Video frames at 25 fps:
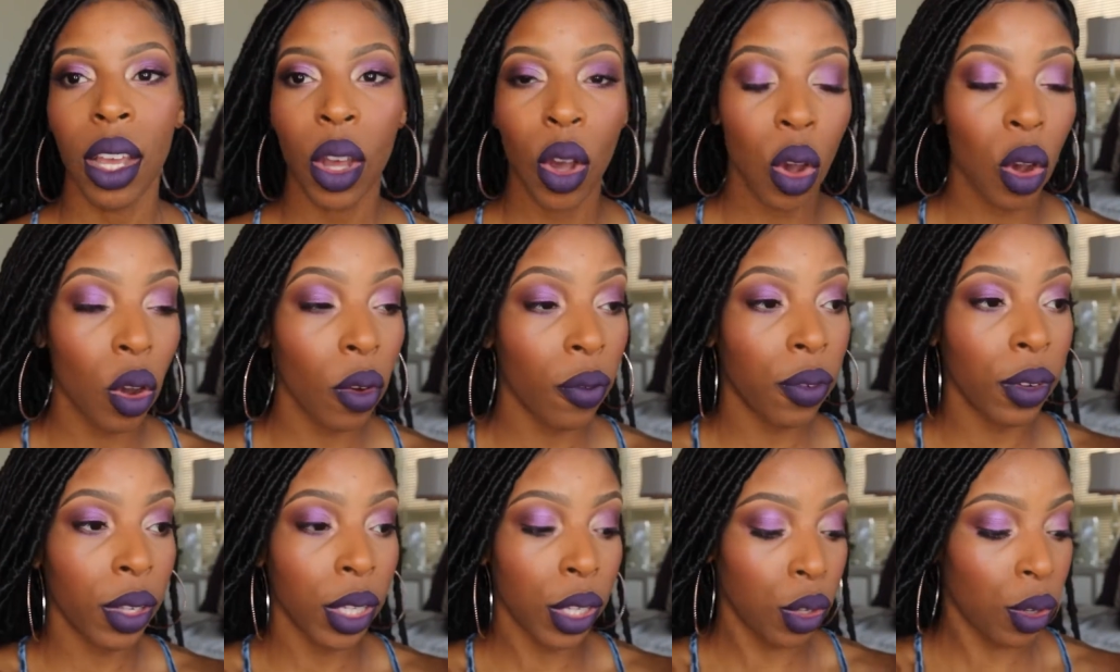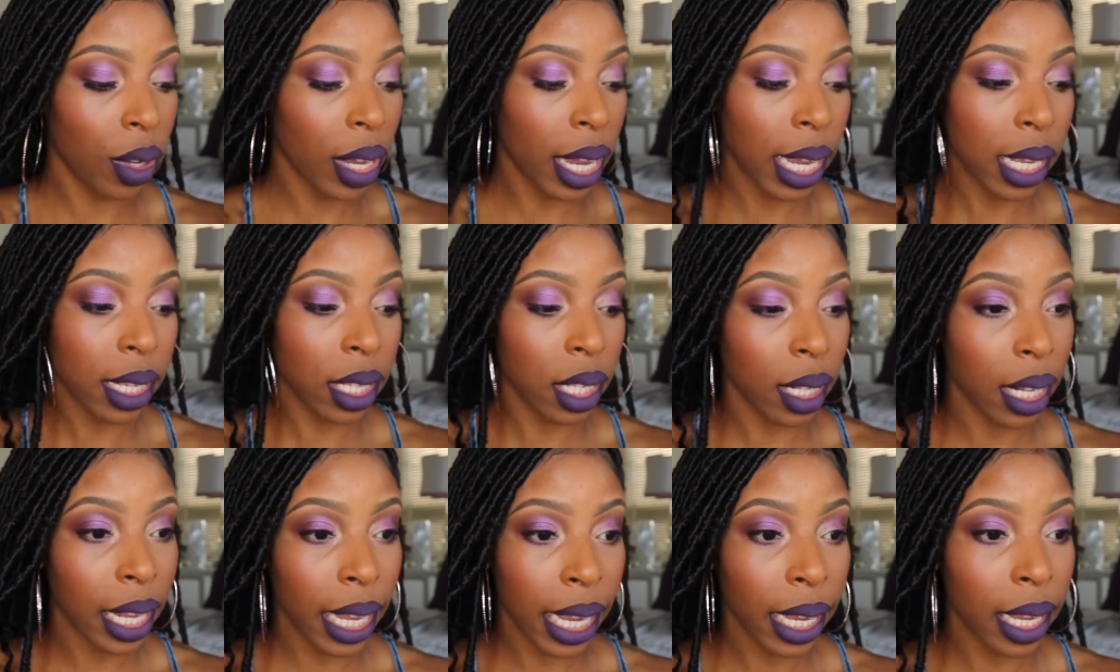Hopefully you guys
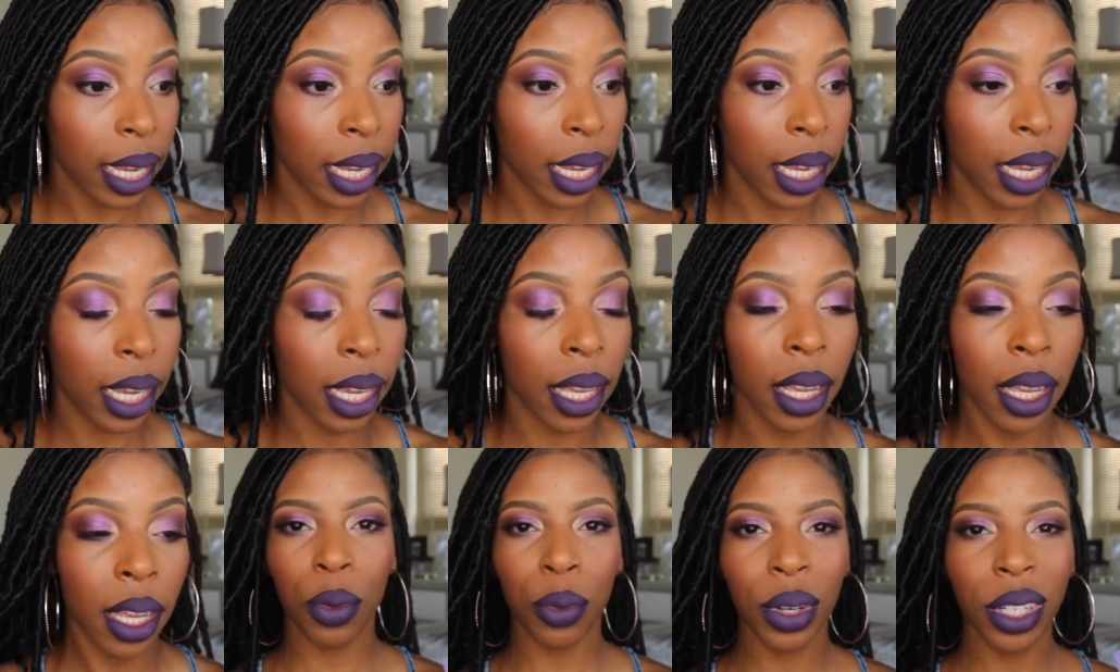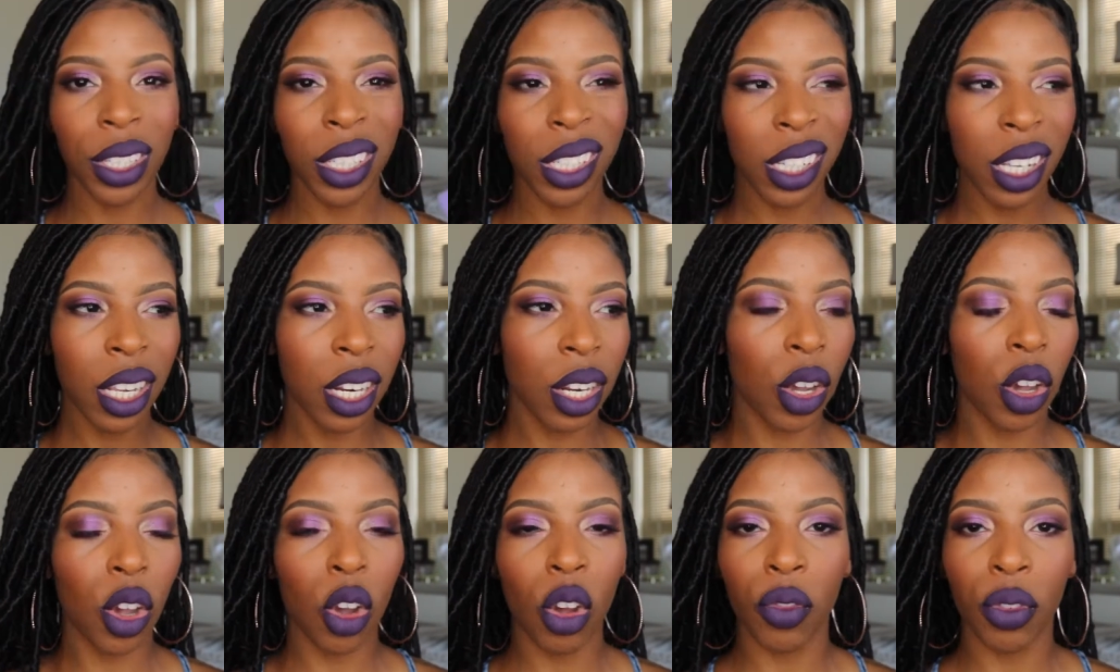like it. We're just gonna
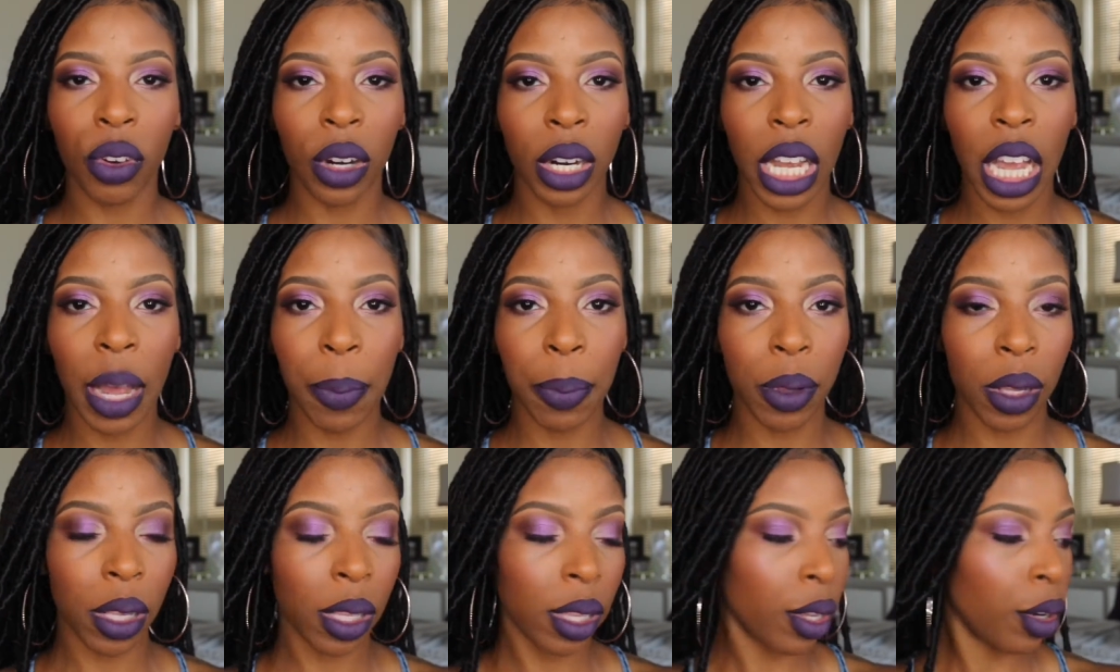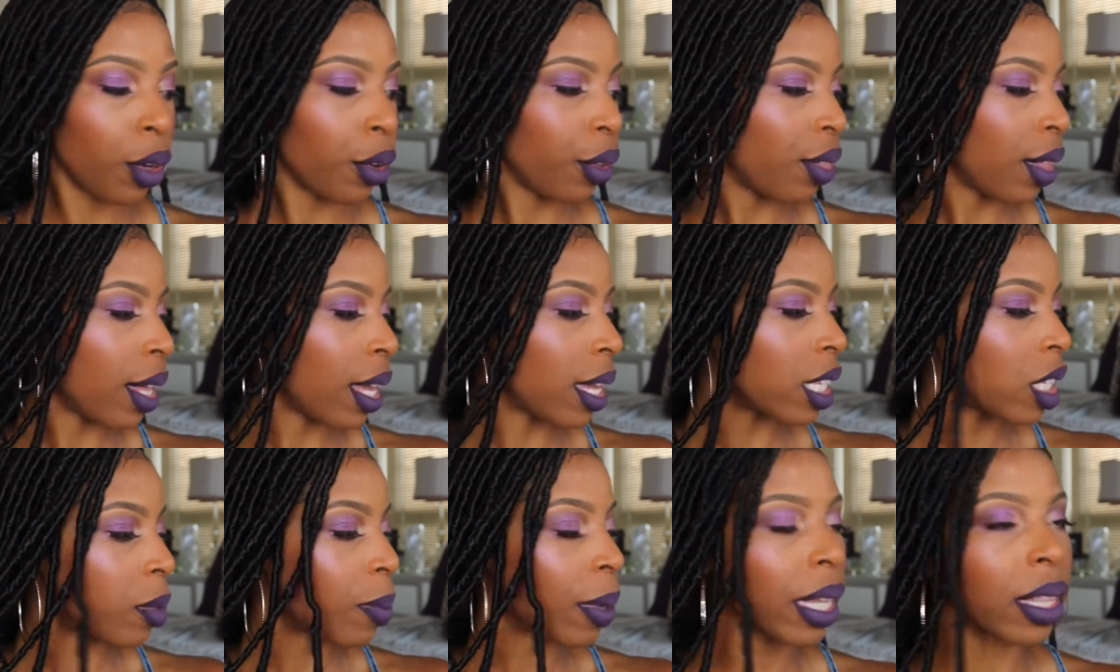go over a couple of little
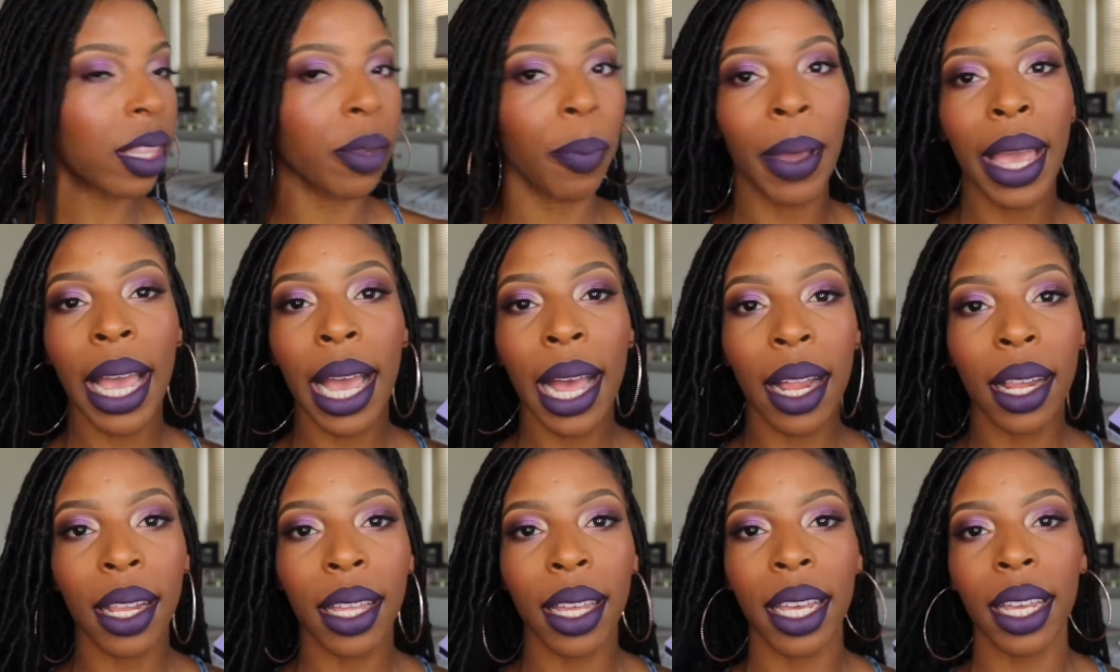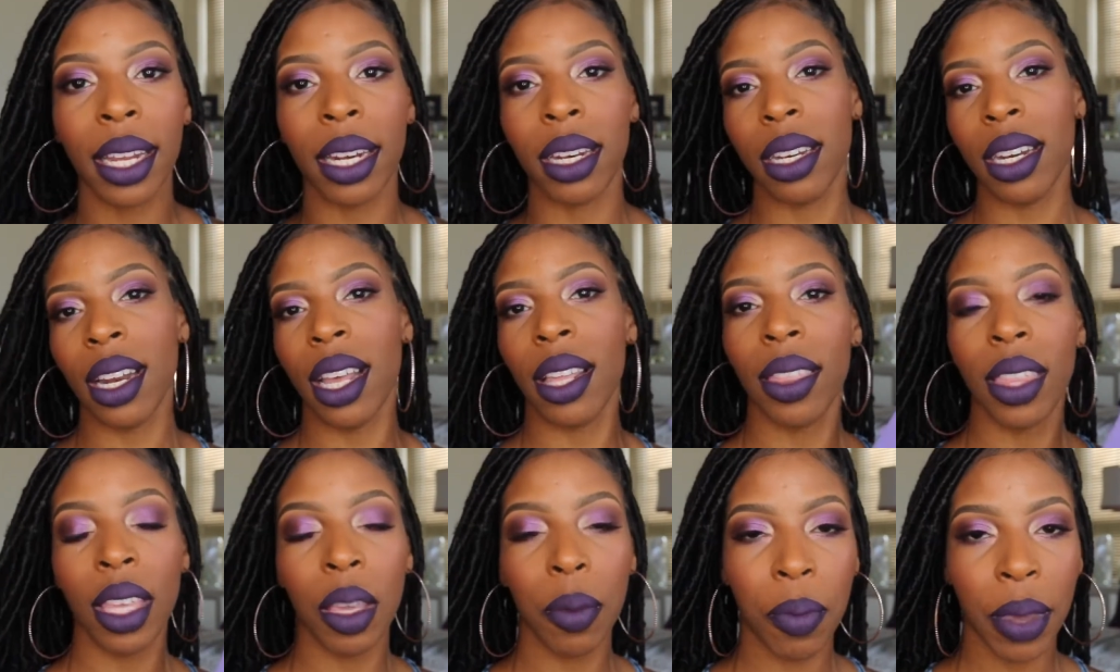things about the palette,
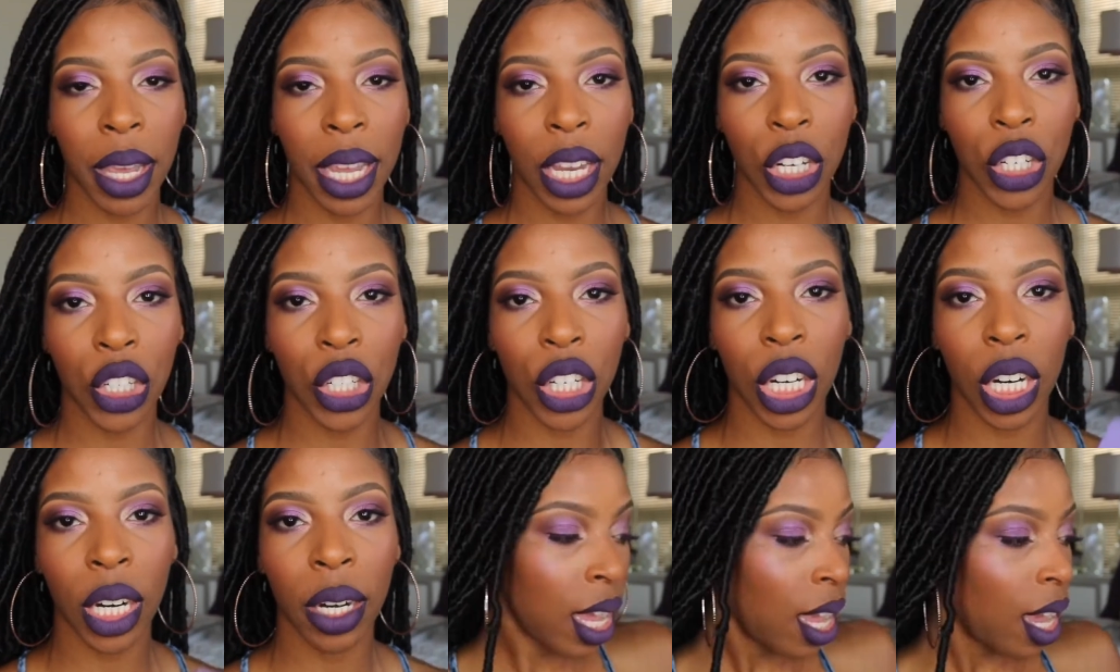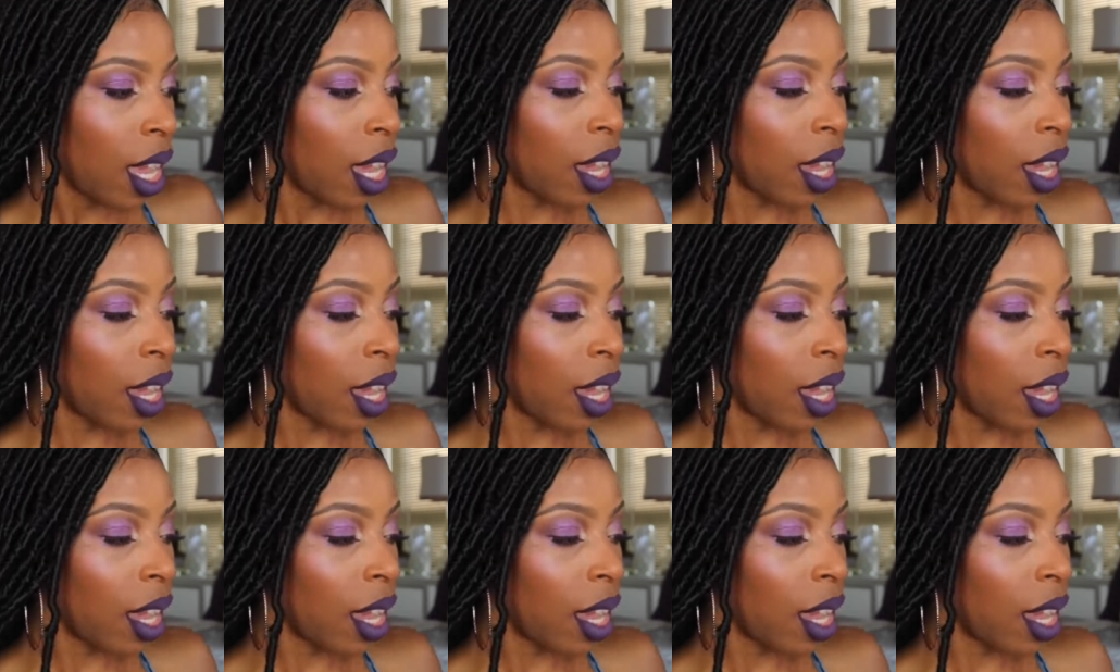nothing major.